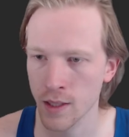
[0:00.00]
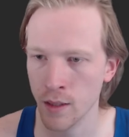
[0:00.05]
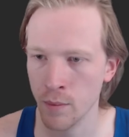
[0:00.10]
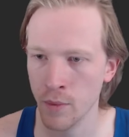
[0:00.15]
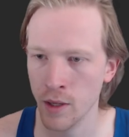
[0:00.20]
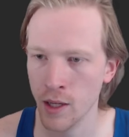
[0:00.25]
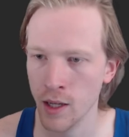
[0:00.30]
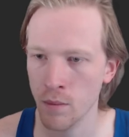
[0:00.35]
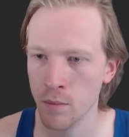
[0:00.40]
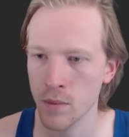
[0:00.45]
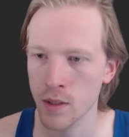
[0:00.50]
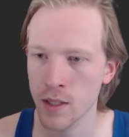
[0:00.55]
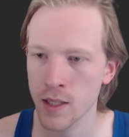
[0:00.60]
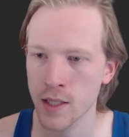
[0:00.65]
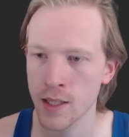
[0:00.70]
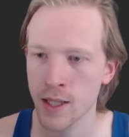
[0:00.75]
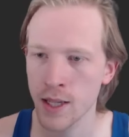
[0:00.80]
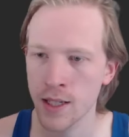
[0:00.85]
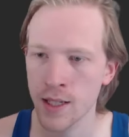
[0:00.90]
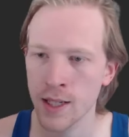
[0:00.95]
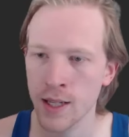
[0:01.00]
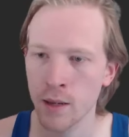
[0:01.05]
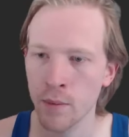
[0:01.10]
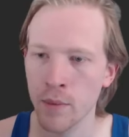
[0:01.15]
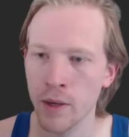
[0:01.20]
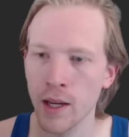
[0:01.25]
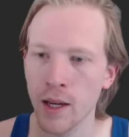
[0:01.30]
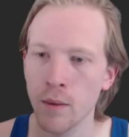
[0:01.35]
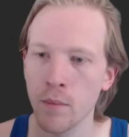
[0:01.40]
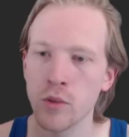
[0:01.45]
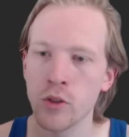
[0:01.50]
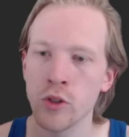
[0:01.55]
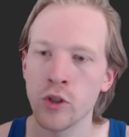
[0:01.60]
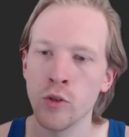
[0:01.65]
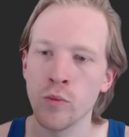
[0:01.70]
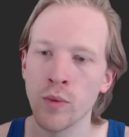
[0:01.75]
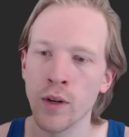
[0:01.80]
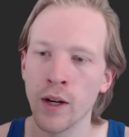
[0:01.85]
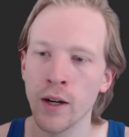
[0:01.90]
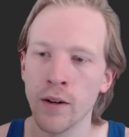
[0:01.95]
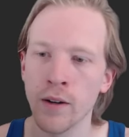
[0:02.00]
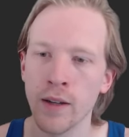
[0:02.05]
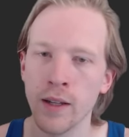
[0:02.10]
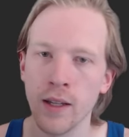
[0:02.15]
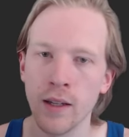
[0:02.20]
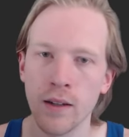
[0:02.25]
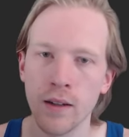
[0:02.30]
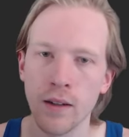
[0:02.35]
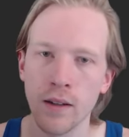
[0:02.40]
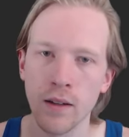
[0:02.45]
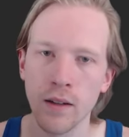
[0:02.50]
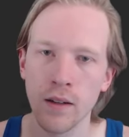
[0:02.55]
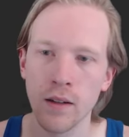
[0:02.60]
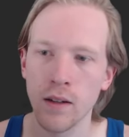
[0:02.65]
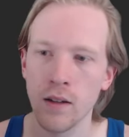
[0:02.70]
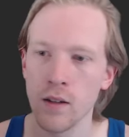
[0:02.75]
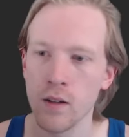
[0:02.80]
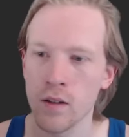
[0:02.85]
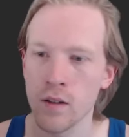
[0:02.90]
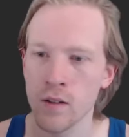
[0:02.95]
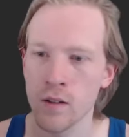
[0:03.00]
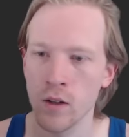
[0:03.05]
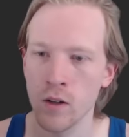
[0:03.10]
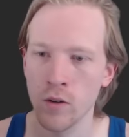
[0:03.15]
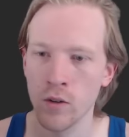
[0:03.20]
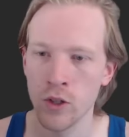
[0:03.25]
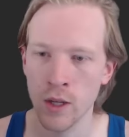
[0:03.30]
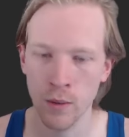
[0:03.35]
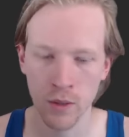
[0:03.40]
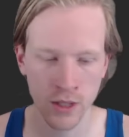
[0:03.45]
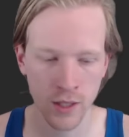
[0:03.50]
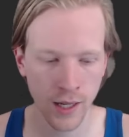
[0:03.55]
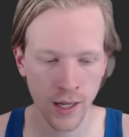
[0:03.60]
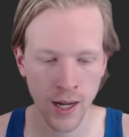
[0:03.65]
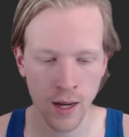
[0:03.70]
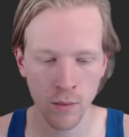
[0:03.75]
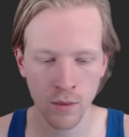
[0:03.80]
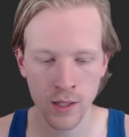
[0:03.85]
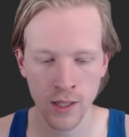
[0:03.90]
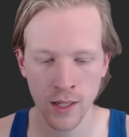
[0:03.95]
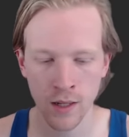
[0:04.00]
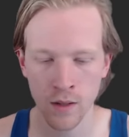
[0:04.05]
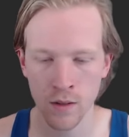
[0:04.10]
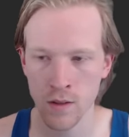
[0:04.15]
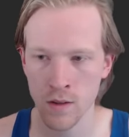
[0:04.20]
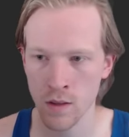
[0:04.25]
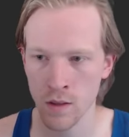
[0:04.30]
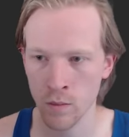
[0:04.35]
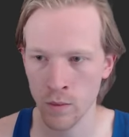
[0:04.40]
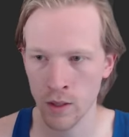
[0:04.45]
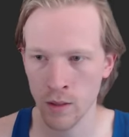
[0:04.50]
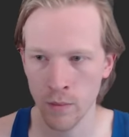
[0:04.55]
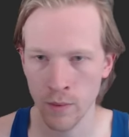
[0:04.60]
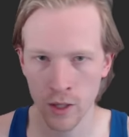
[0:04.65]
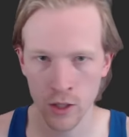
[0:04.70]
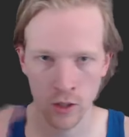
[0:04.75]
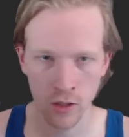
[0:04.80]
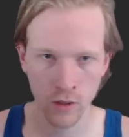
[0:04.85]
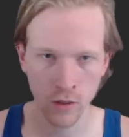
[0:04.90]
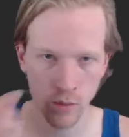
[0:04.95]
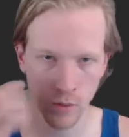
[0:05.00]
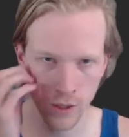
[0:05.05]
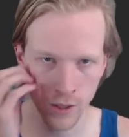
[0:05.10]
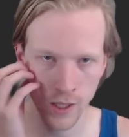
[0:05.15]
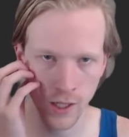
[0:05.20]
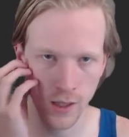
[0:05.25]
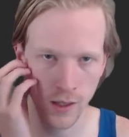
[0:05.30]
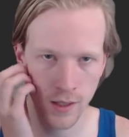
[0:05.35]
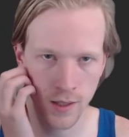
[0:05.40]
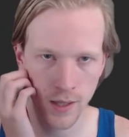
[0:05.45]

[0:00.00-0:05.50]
Map, set.map to priority. So I'm just going to comment this out so that we make sure that we're seeing the